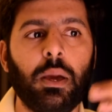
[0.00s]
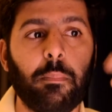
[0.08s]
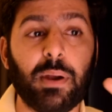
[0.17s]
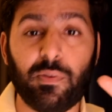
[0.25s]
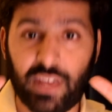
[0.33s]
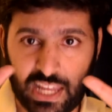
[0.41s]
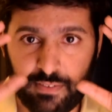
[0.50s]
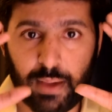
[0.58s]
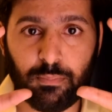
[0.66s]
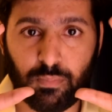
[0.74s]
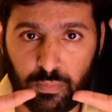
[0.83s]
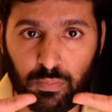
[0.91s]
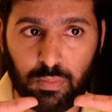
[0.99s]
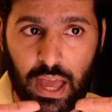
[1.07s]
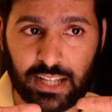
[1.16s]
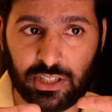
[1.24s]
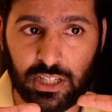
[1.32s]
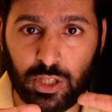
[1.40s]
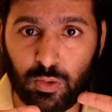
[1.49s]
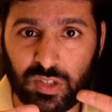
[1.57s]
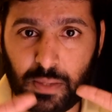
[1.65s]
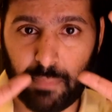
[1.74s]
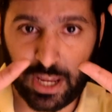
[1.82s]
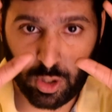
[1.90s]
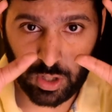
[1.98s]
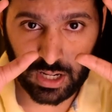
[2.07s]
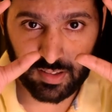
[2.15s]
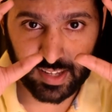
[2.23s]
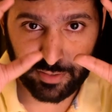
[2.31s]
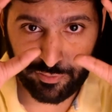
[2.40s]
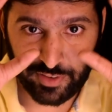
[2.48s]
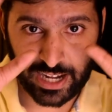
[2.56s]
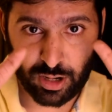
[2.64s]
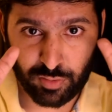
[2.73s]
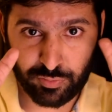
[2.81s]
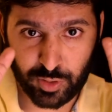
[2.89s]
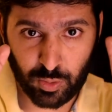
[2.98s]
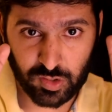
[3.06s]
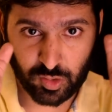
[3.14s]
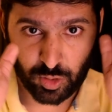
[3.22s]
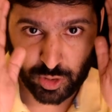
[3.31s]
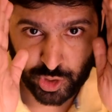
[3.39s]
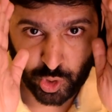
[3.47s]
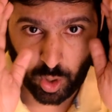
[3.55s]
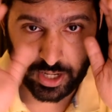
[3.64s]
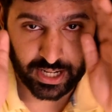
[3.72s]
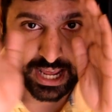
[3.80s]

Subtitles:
But whenever I'm actually using binoculars, that field of view is going to shorten.